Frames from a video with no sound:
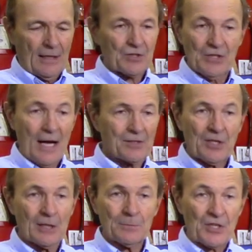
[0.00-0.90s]
it's not
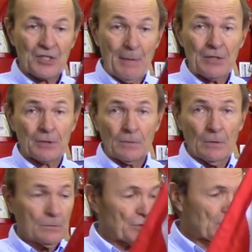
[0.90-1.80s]
terribly expensive.
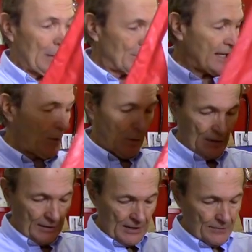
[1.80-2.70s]
You should be able to get
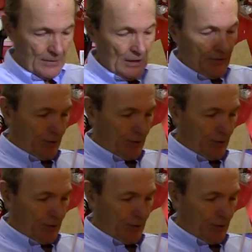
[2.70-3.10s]
one of these for